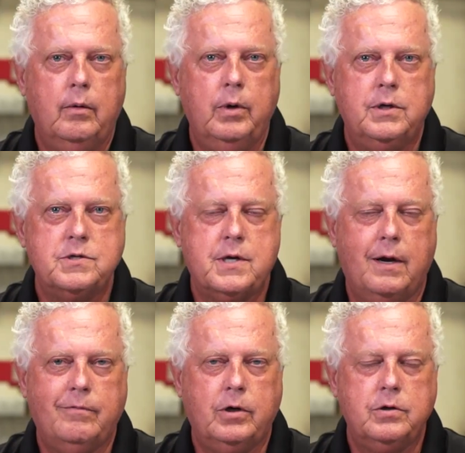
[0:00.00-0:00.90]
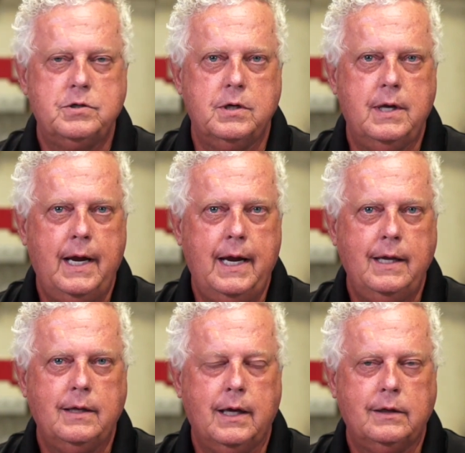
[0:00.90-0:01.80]
We discovered today
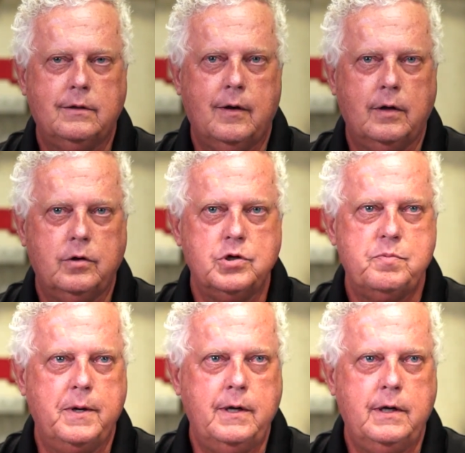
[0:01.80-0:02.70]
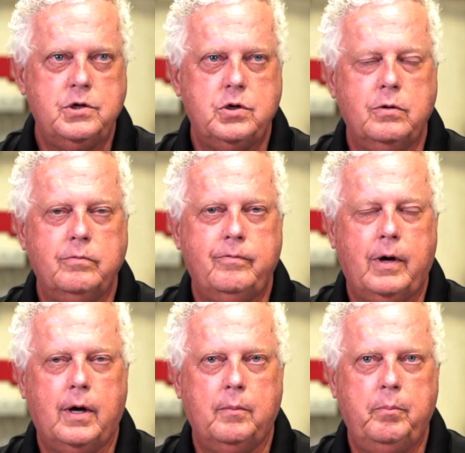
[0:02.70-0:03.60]
that uh, there's been an issue of
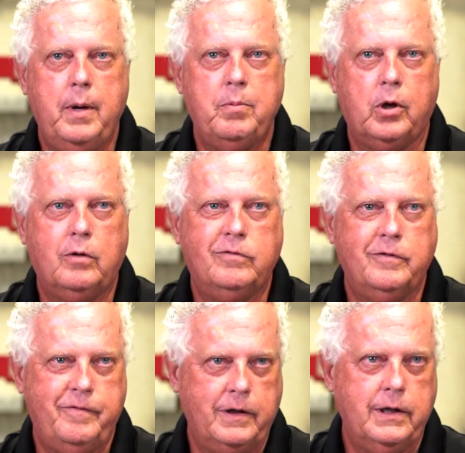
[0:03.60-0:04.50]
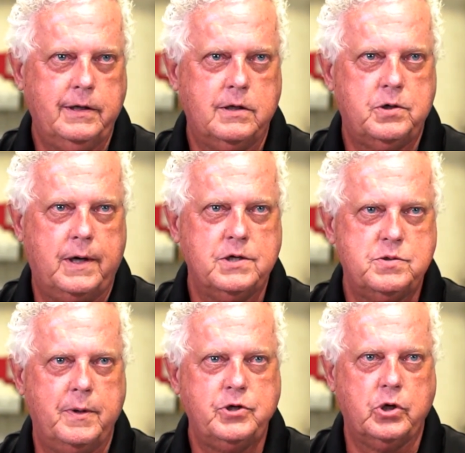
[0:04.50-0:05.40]
uh, people overfilling the
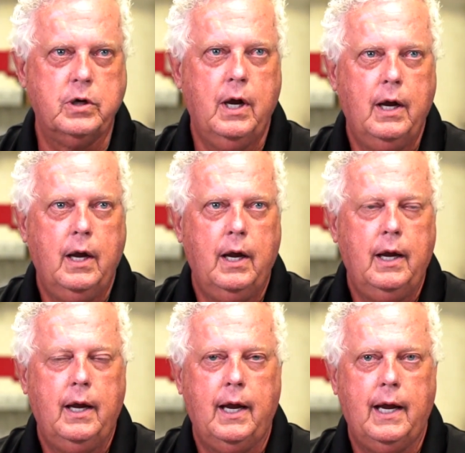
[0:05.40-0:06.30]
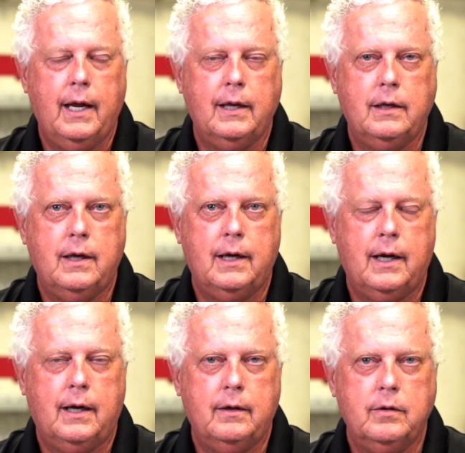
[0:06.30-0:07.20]
transmission, and
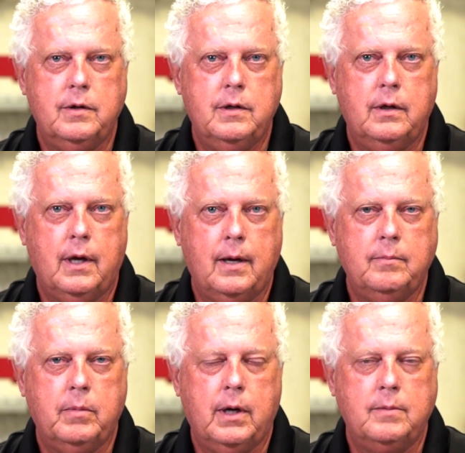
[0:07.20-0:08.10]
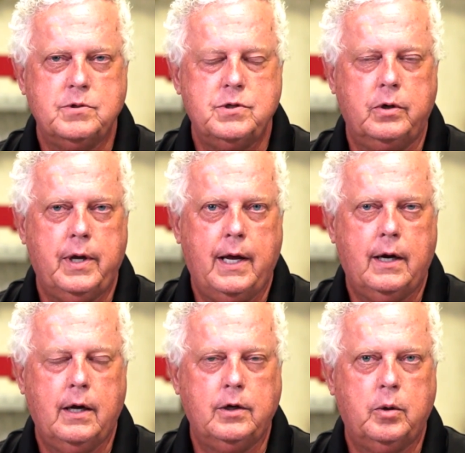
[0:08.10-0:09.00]
uh, I'm, I'm still not
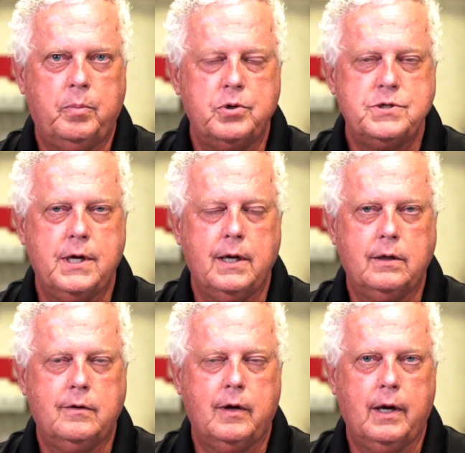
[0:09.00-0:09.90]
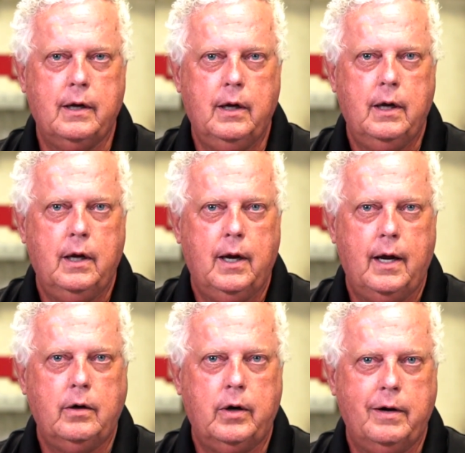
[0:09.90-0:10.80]
one hundred percent, uh, I
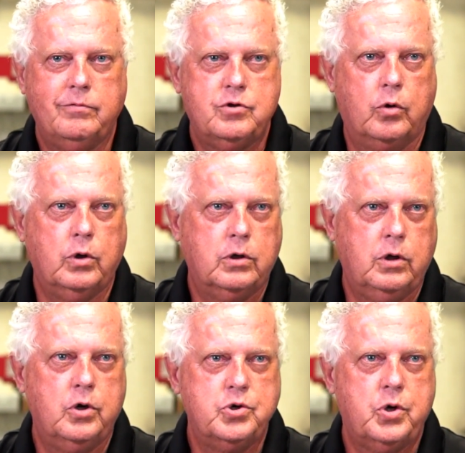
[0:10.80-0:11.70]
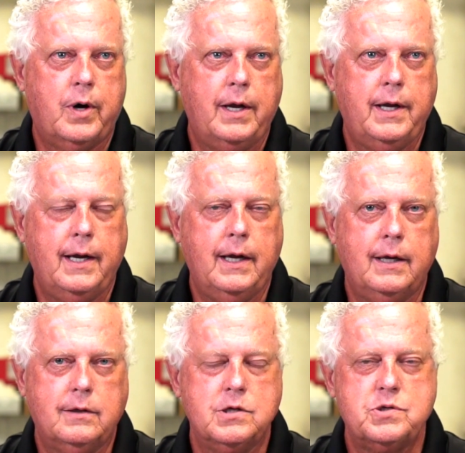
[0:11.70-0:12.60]
don't have total closure on that
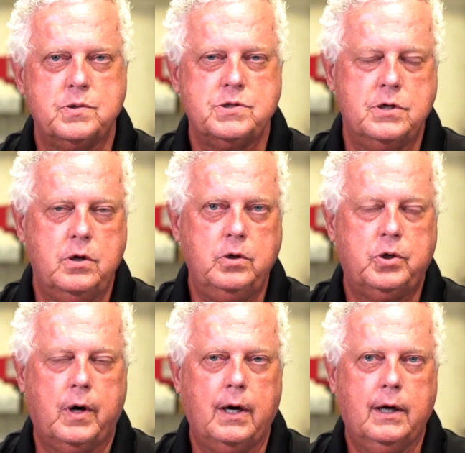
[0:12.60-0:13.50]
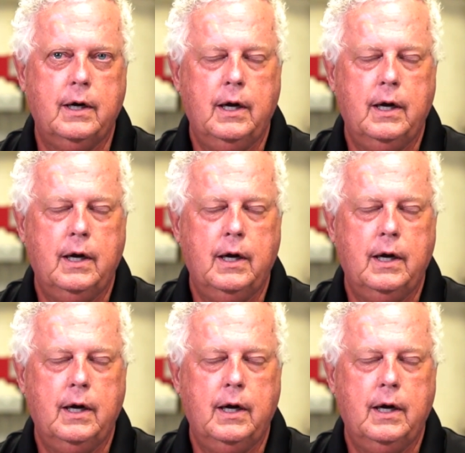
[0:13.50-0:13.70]
yet. This was a new truck,